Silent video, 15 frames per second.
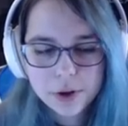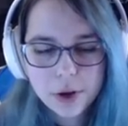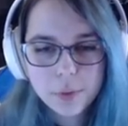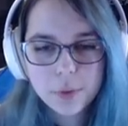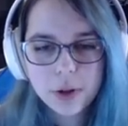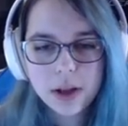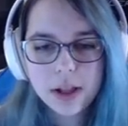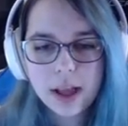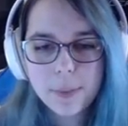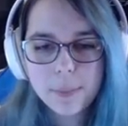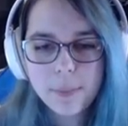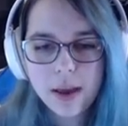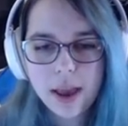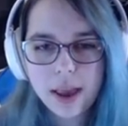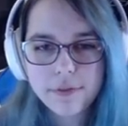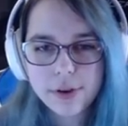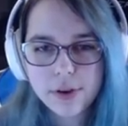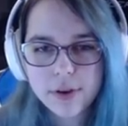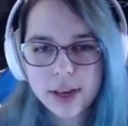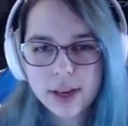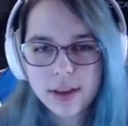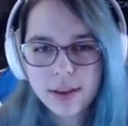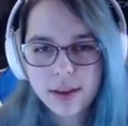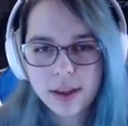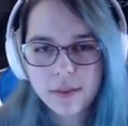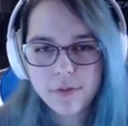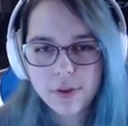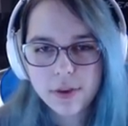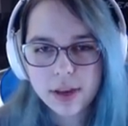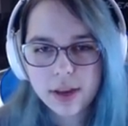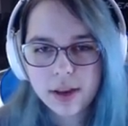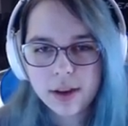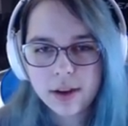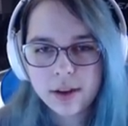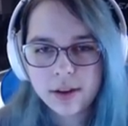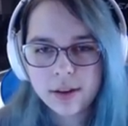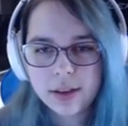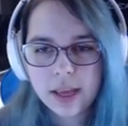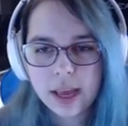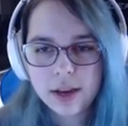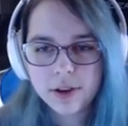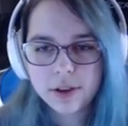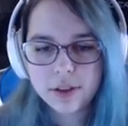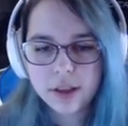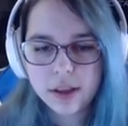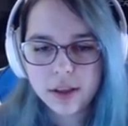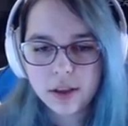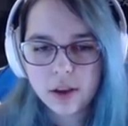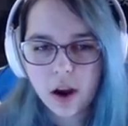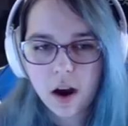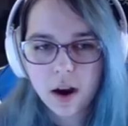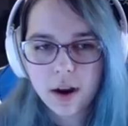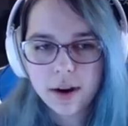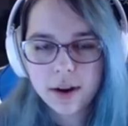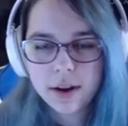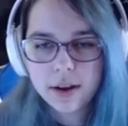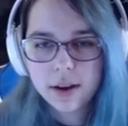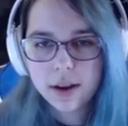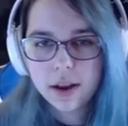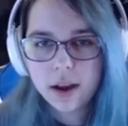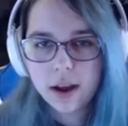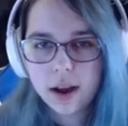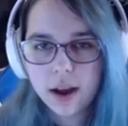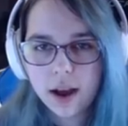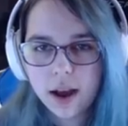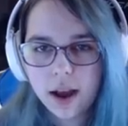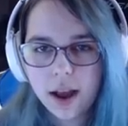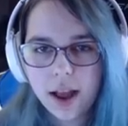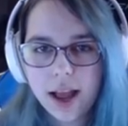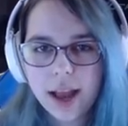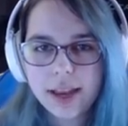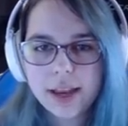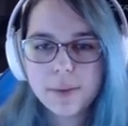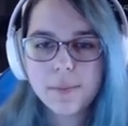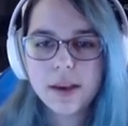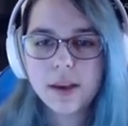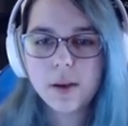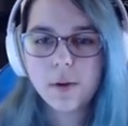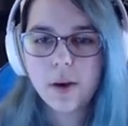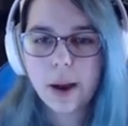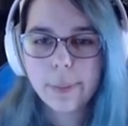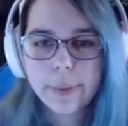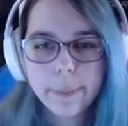Well, if you can get into the yard, I can pick you up.